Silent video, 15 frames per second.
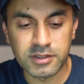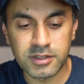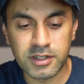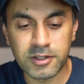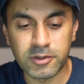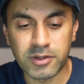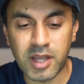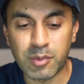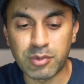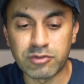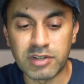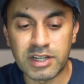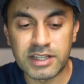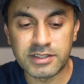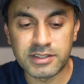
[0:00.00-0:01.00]
click on Apple
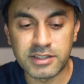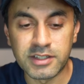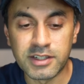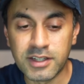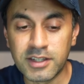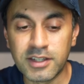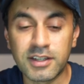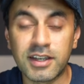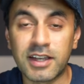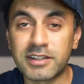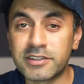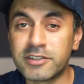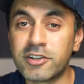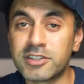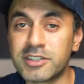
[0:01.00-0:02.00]
related
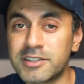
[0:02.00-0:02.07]
and you know,